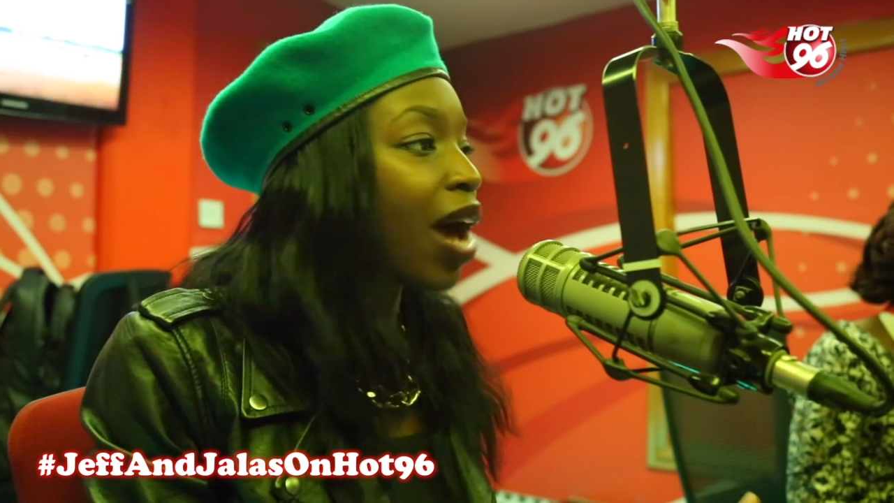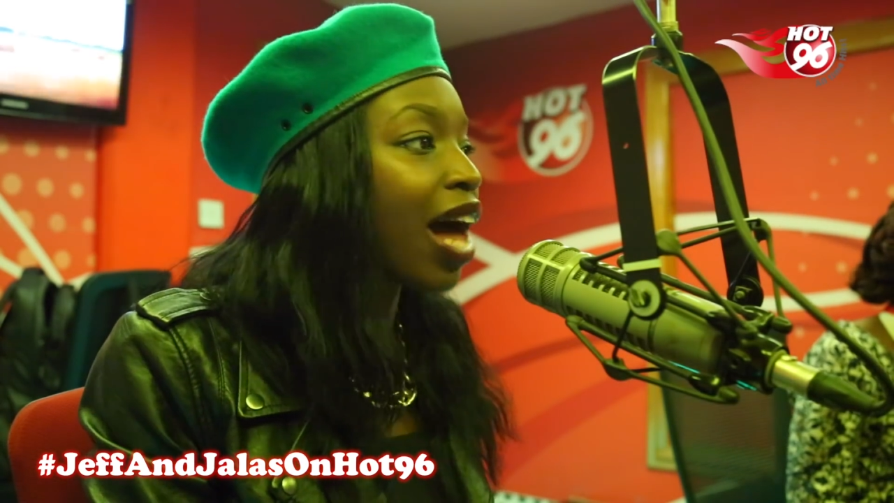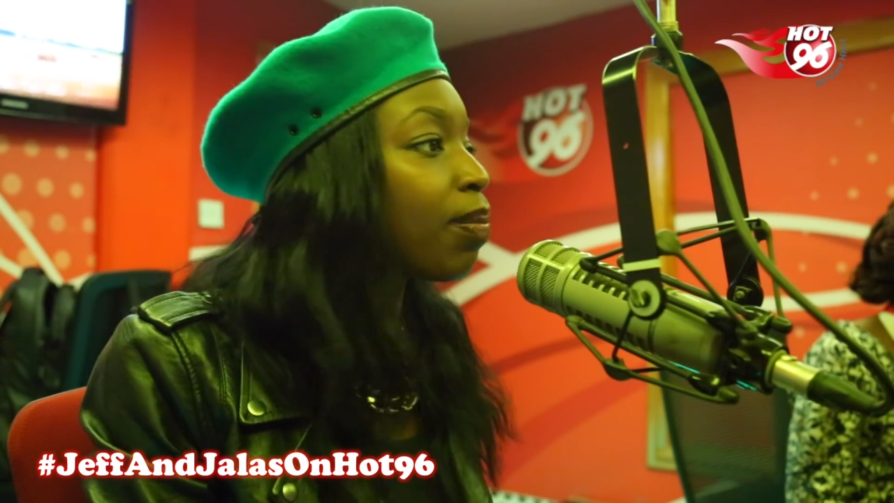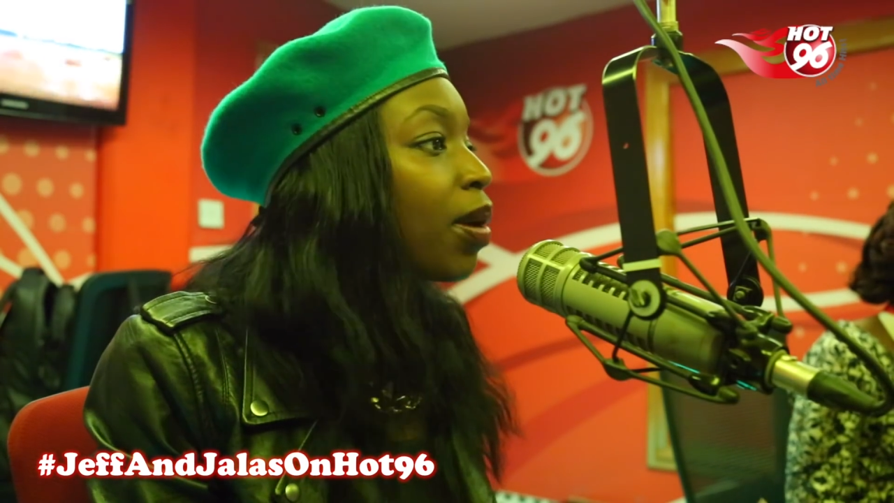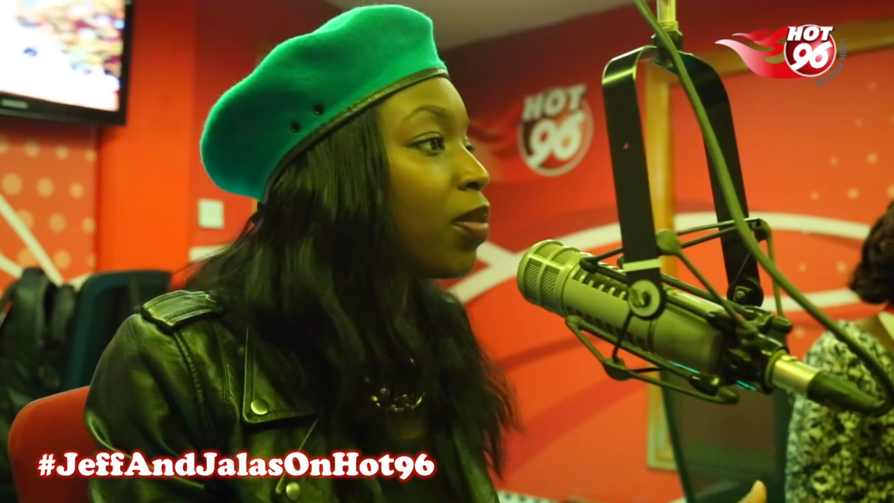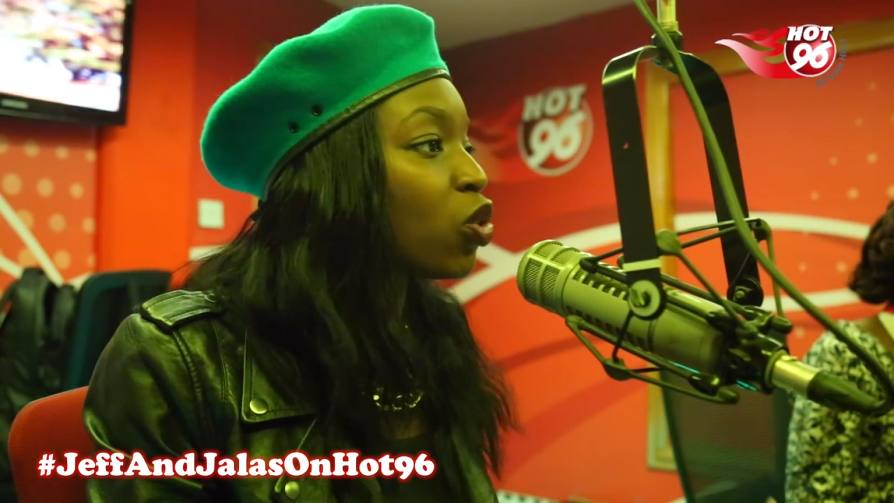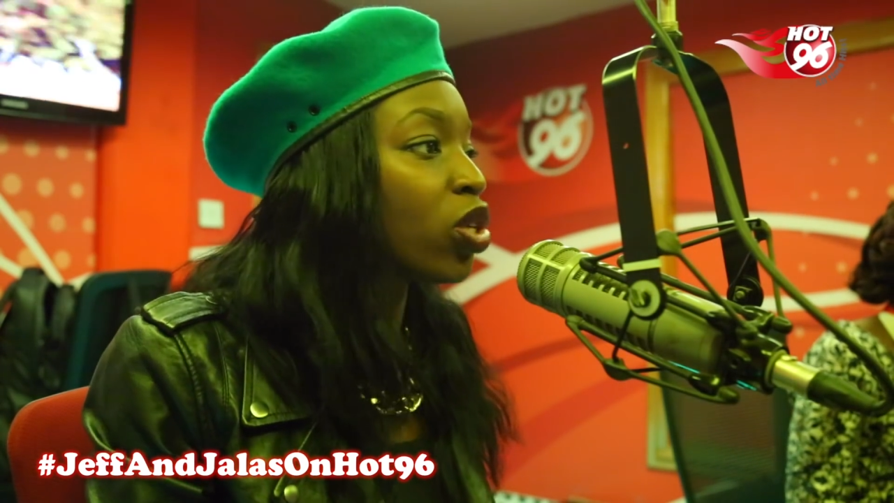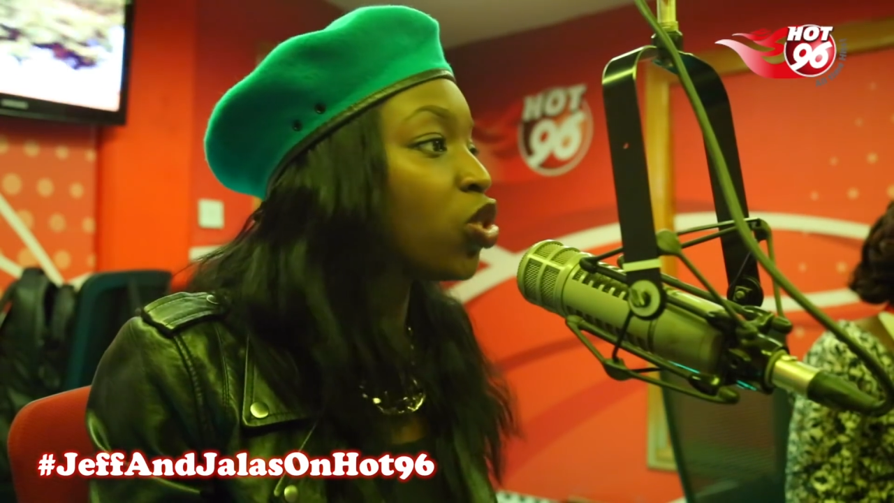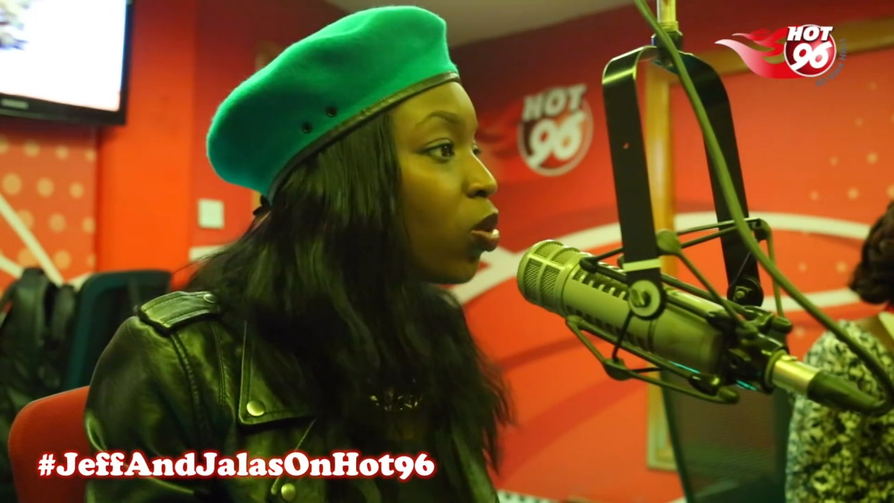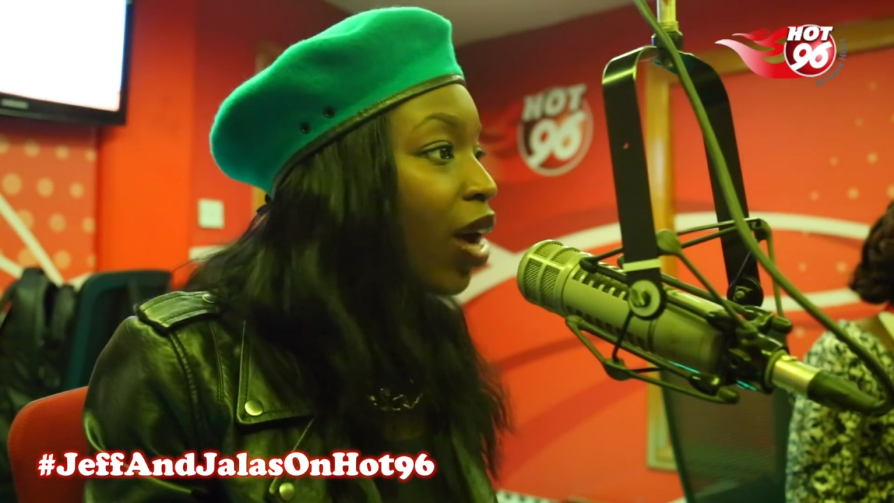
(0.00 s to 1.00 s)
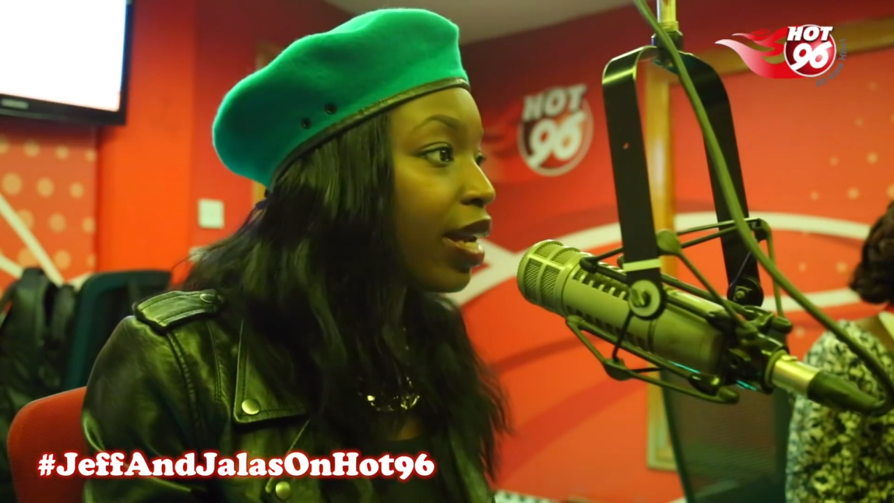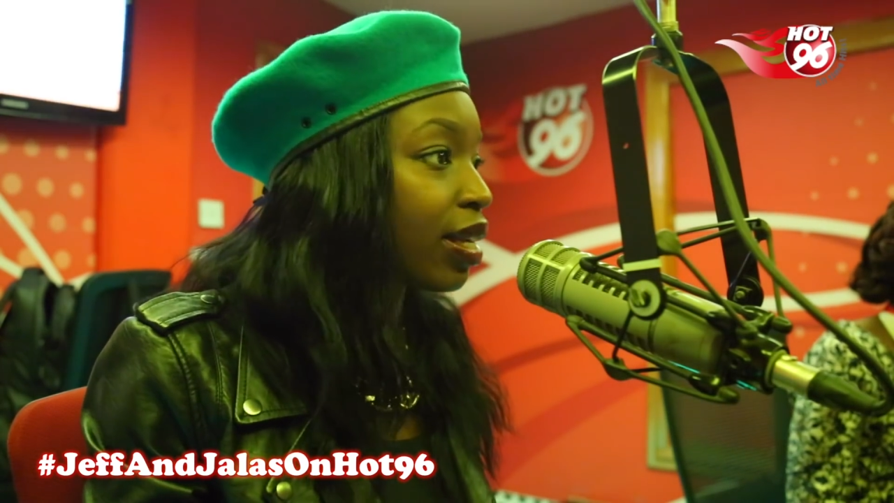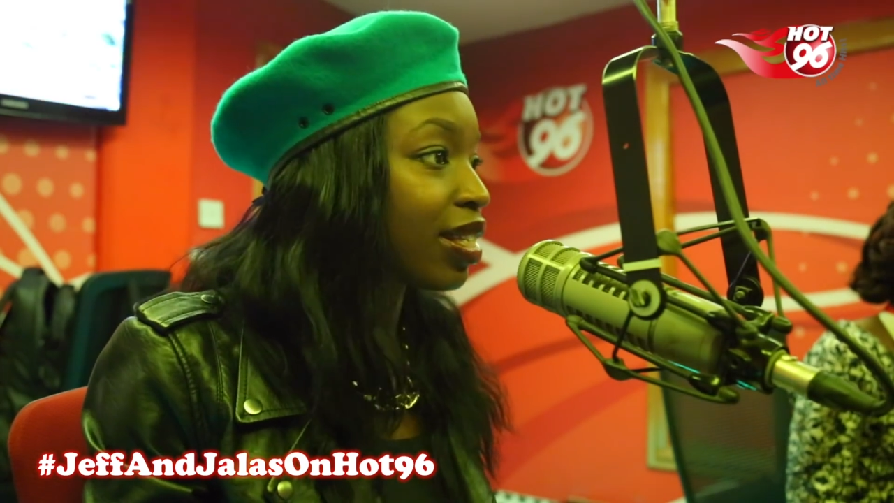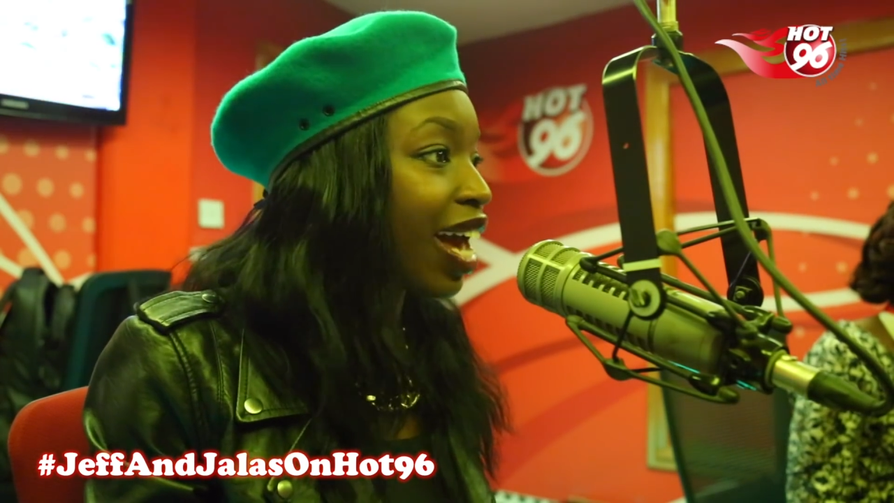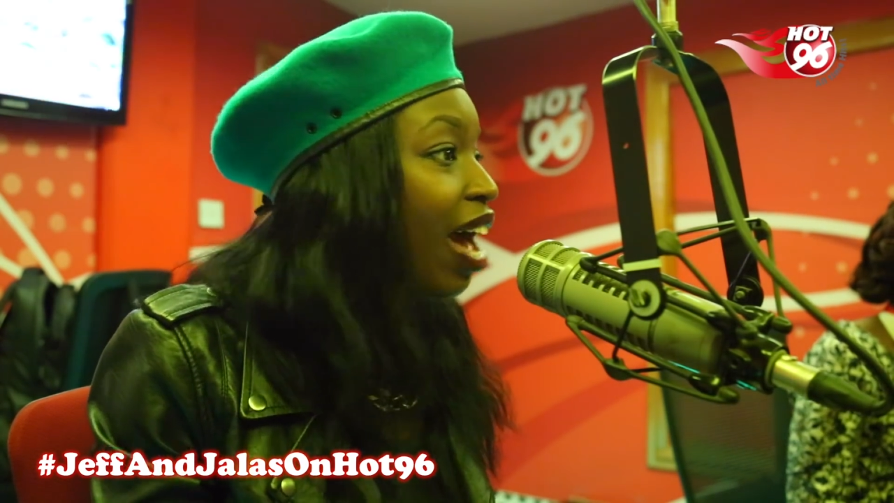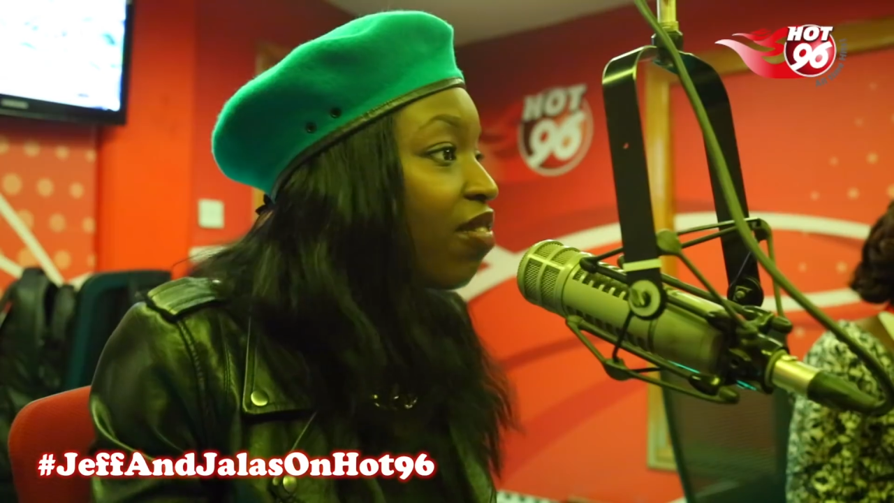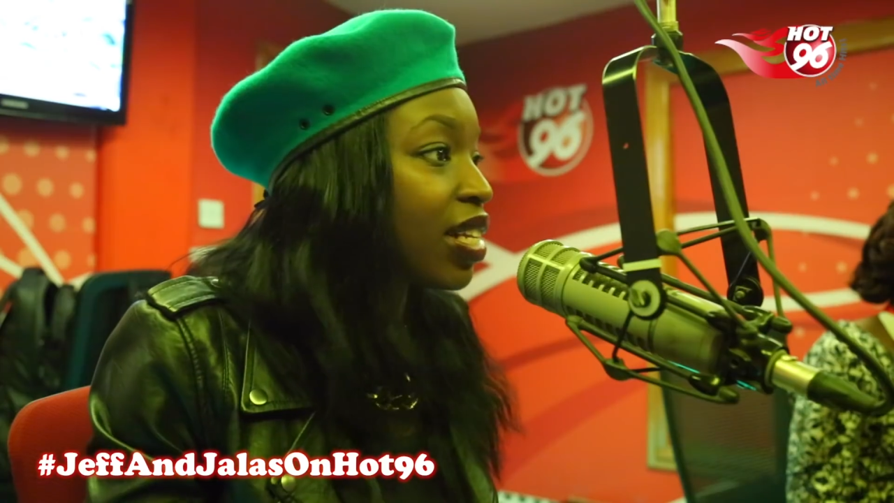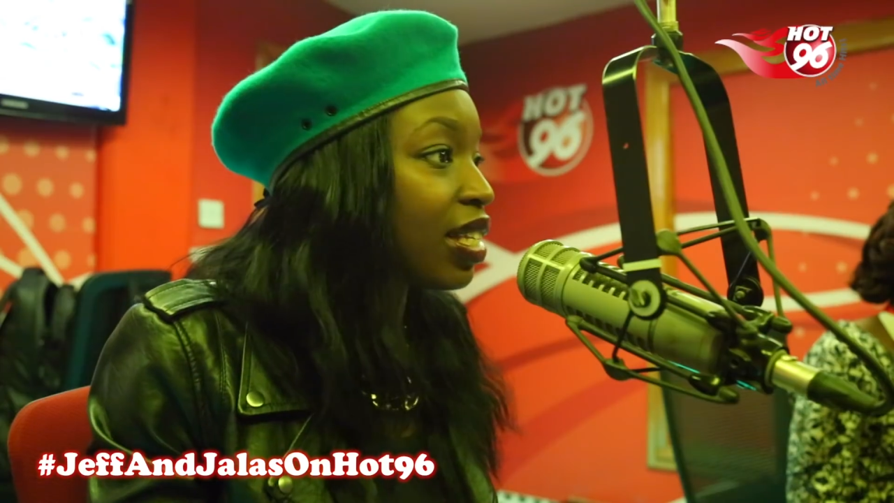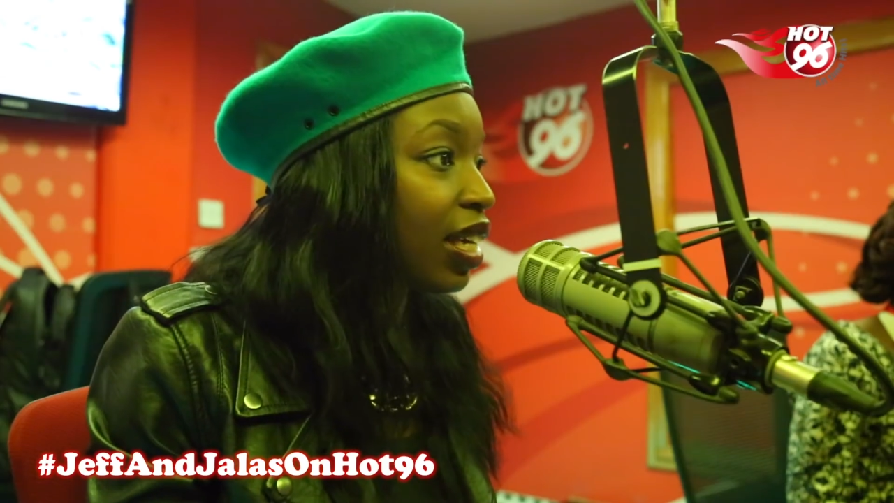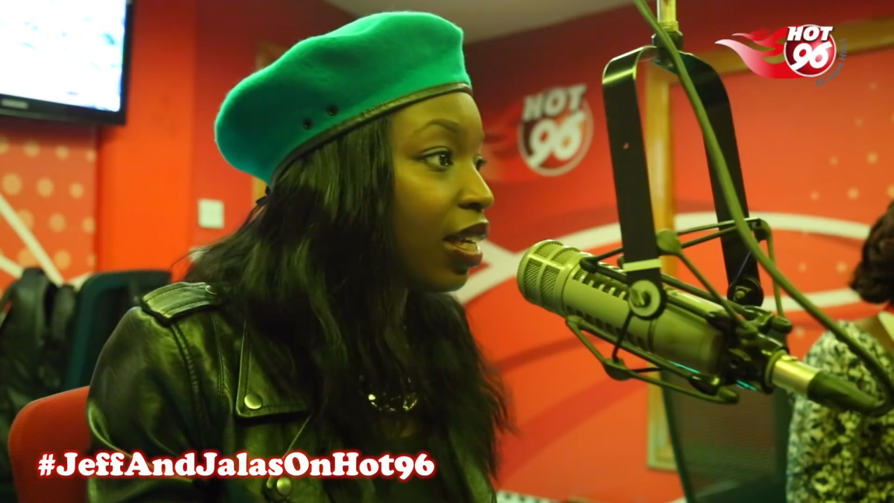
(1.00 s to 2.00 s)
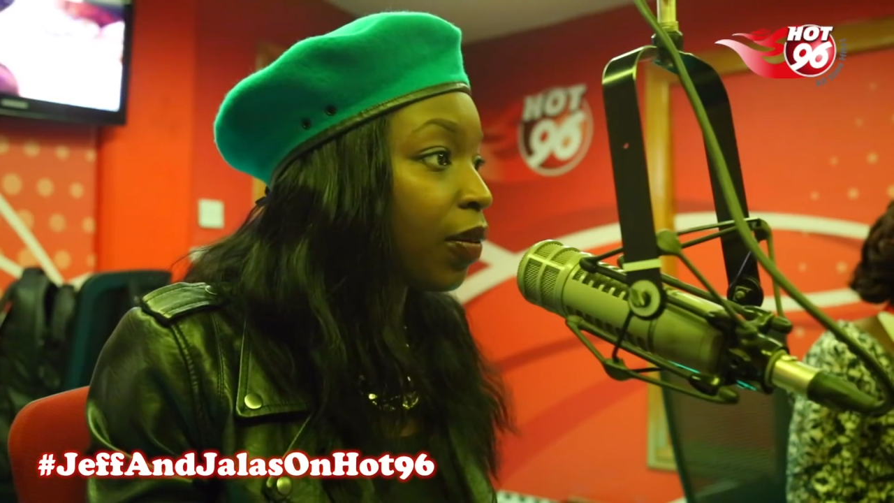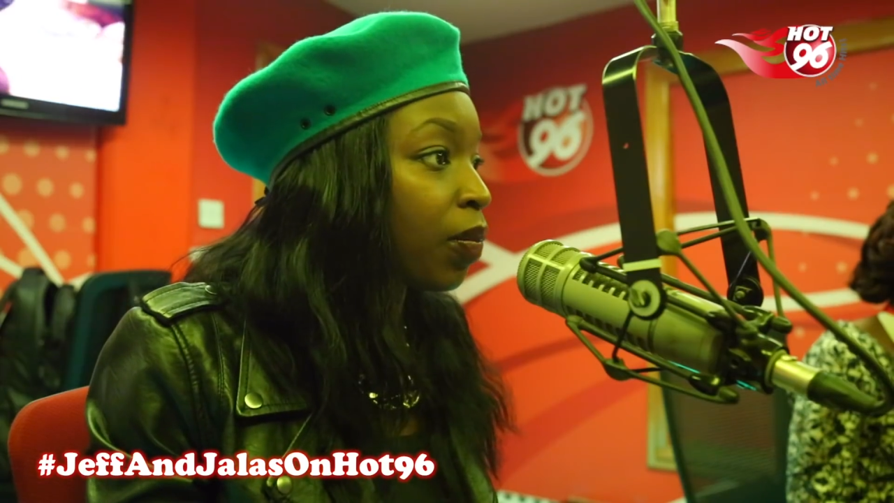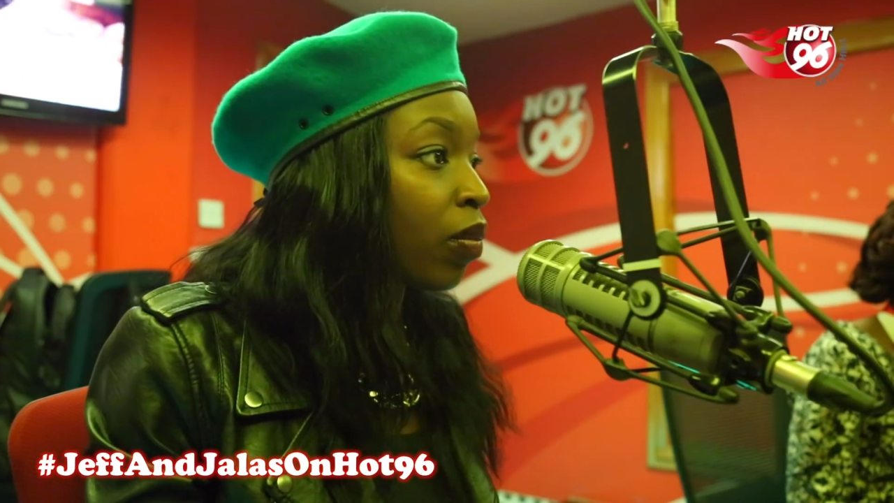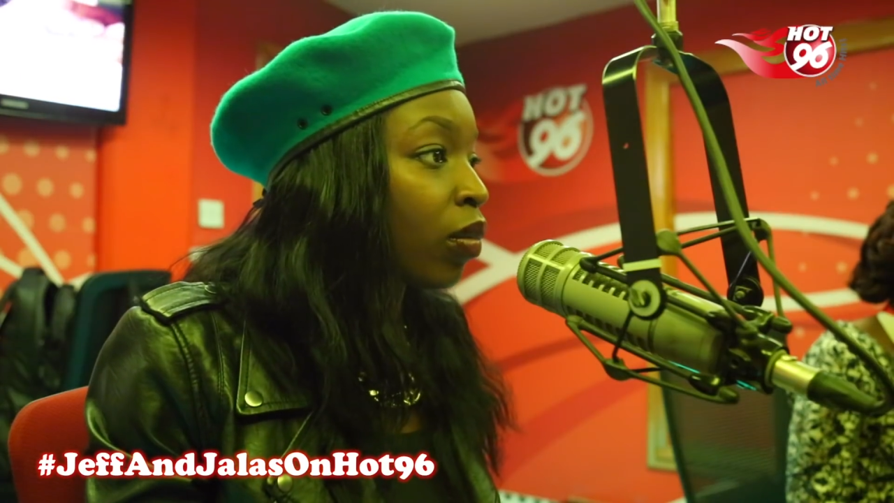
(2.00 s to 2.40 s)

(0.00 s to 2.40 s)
album between two artists. I haven't seen.